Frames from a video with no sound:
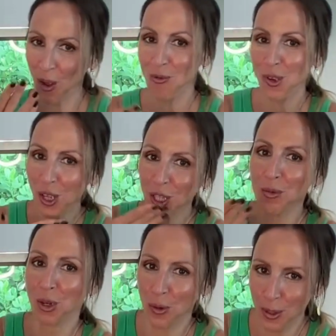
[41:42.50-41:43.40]
feel like
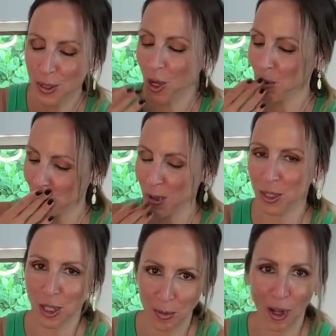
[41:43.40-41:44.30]
I'm always
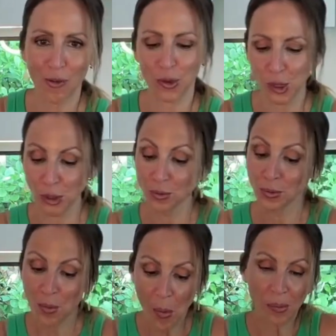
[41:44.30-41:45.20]
complimenting my food,
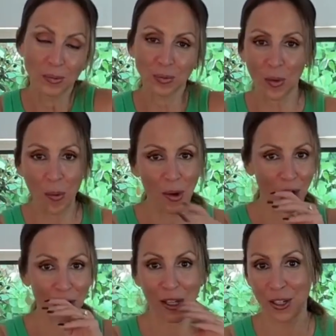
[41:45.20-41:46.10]
but I
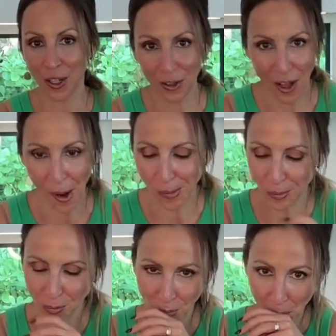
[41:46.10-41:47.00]
cannot lie.
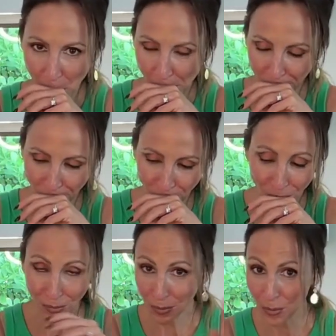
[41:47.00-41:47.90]

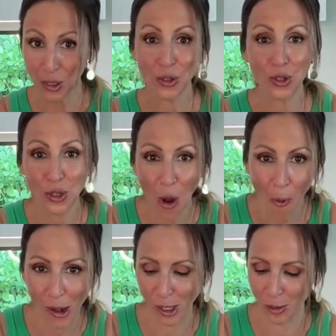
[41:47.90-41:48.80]
So
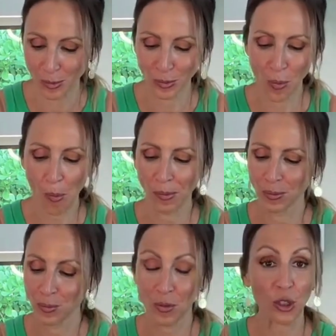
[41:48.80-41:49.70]
good.
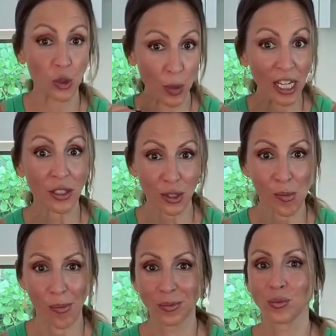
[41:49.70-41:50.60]
Sweet.
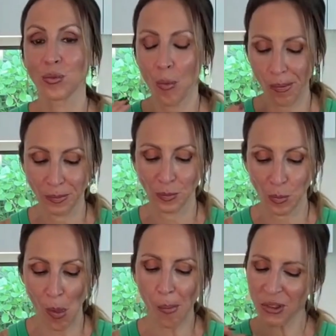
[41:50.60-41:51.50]

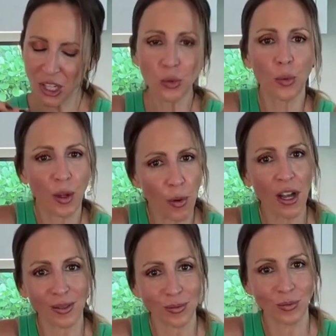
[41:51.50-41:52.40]
But that's what we
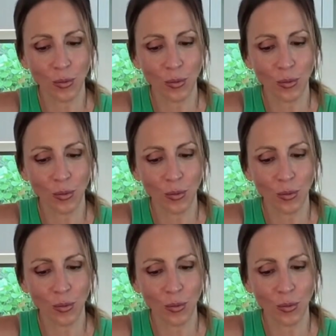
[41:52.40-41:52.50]
want.